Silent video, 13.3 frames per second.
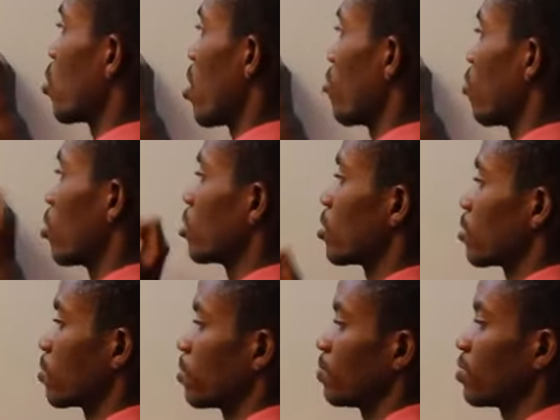to
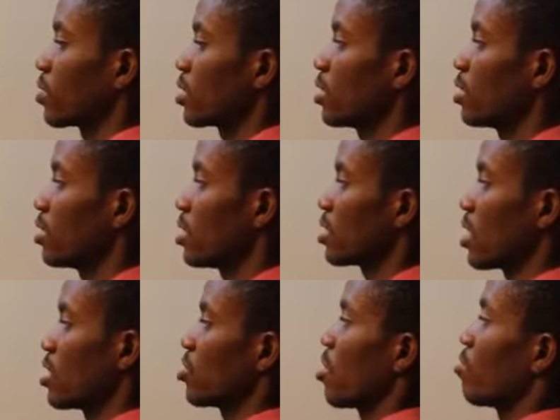effort.
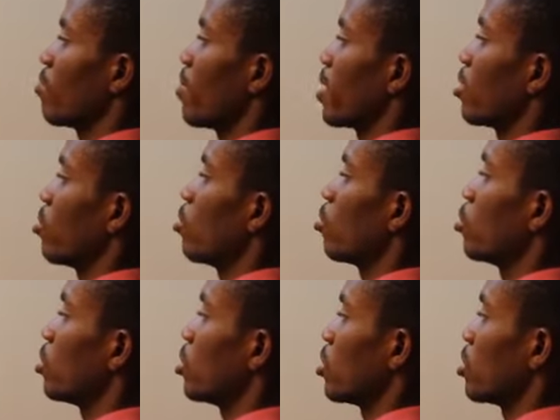Distance traveled by the
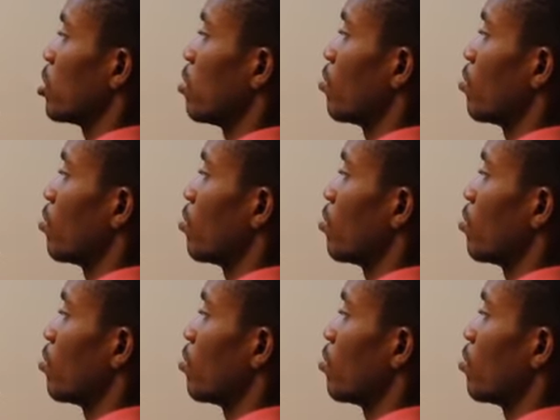load is